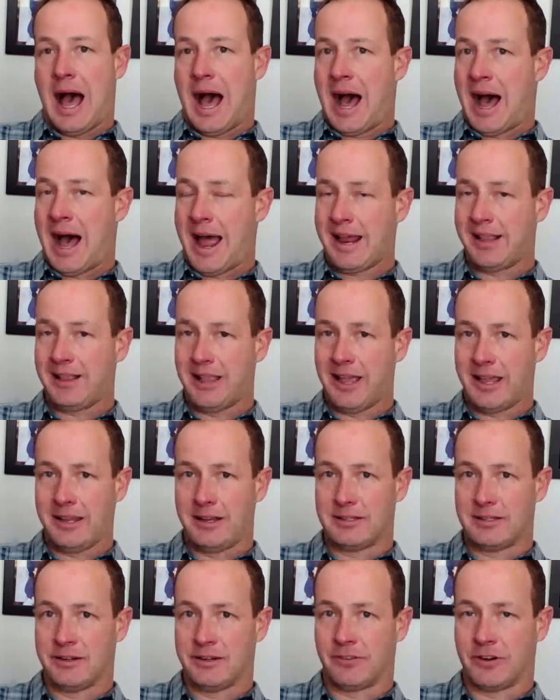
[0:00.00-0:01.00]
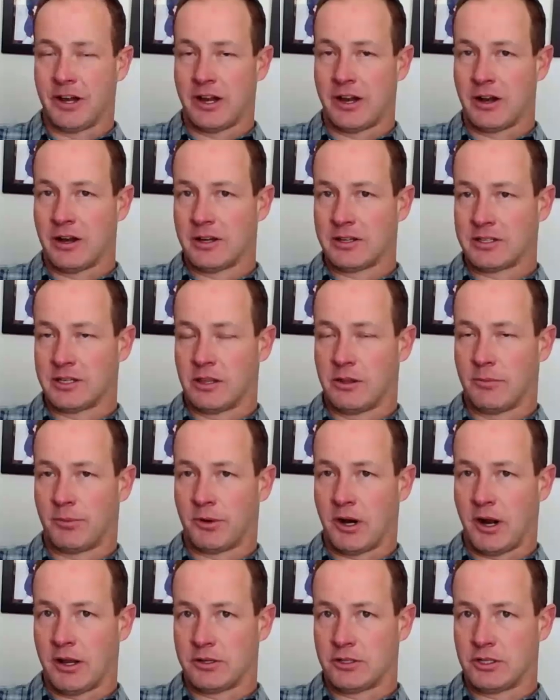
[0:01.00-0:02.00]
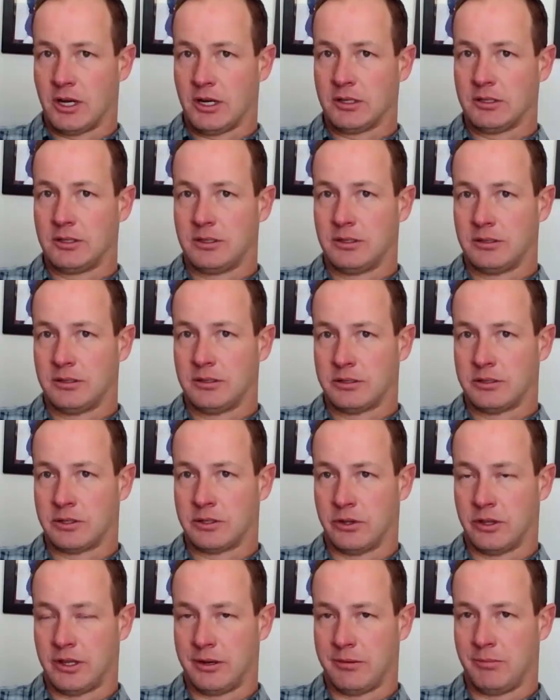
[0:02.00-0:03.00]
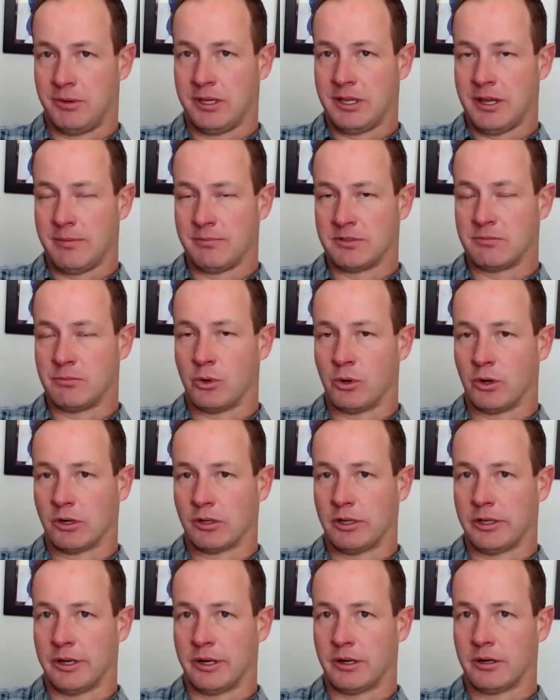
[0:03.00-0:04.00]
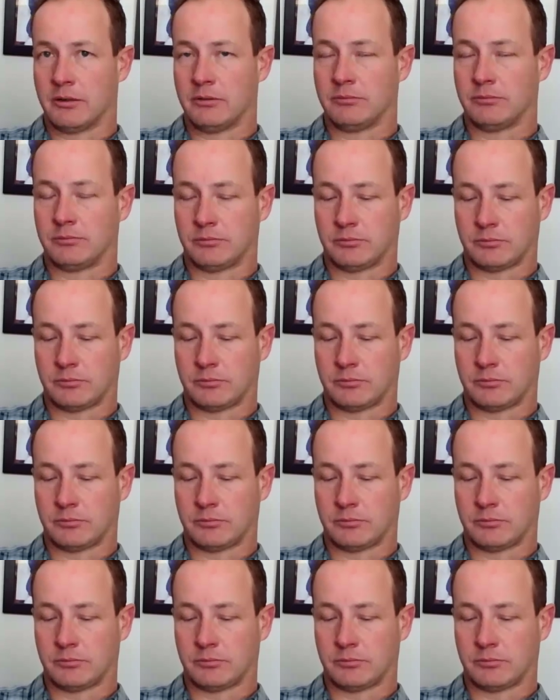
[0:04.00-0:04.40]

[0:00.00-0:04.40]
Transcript: Highlight different areas of the project so that it becomes more clear.